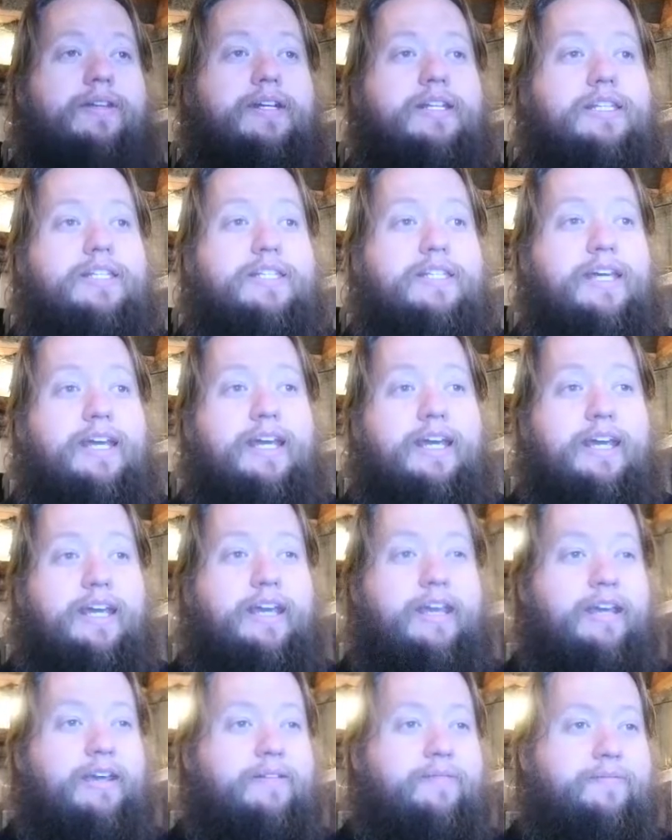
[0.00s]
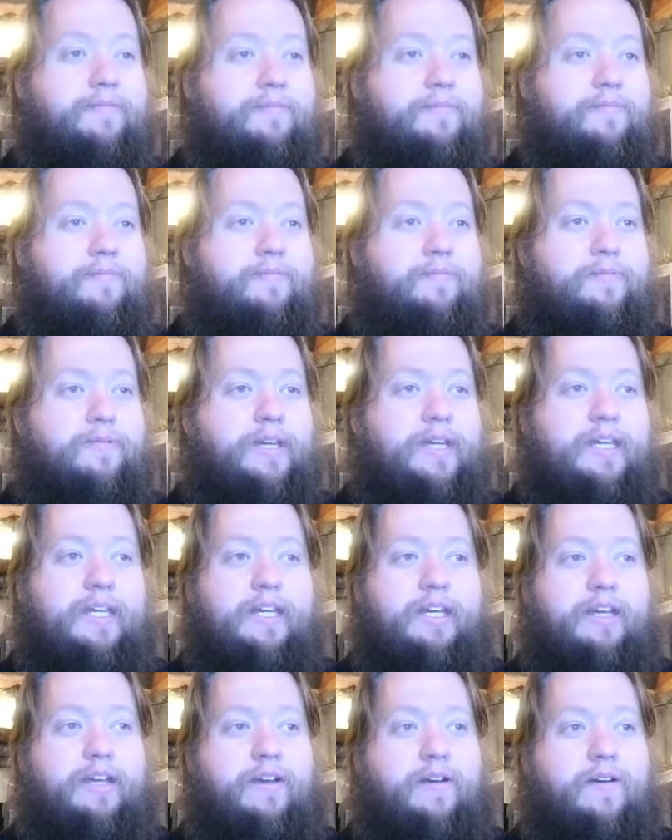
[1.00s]
say
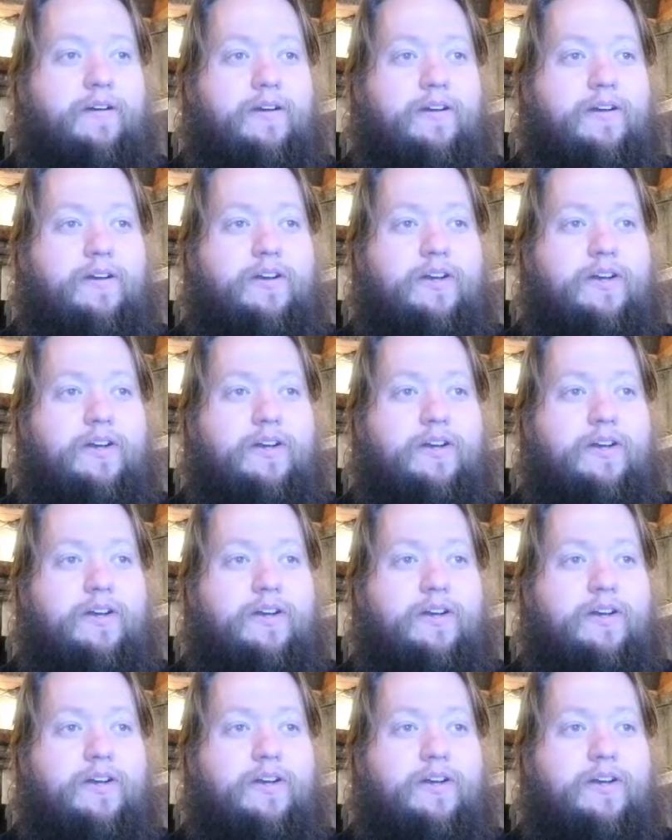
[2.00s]
we are